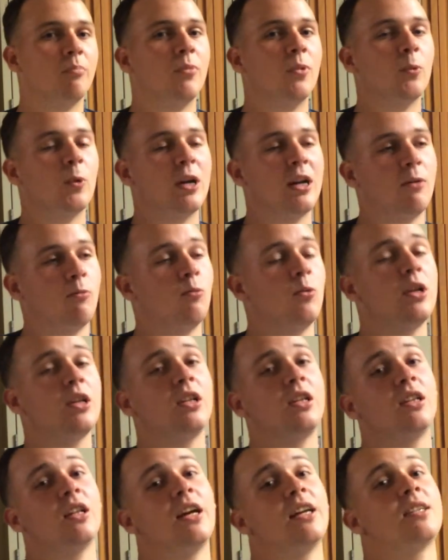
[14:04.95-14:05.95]
But what I
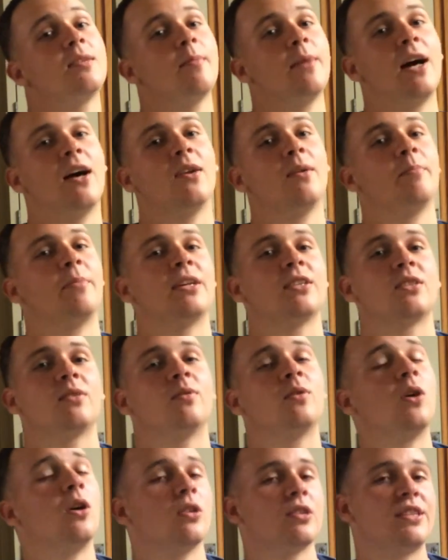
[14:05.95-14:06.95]
really liked about it, best
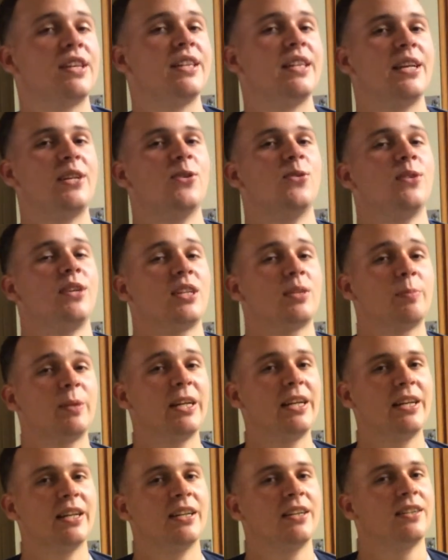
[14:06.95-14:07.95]
of all, is that they don't
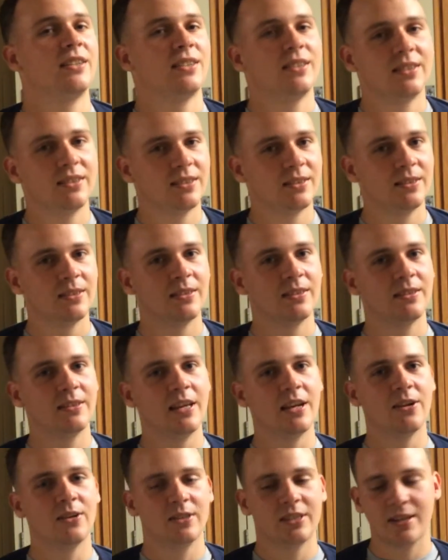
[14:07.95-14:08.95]
explain it.